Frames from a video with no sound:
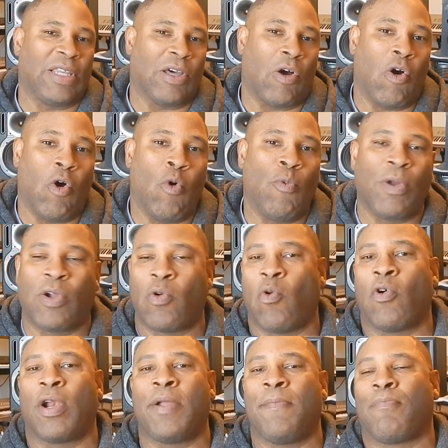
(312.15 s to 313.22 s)
the whole
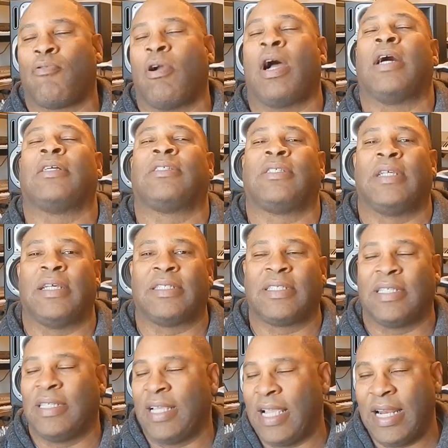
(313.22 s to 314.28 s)
recording process and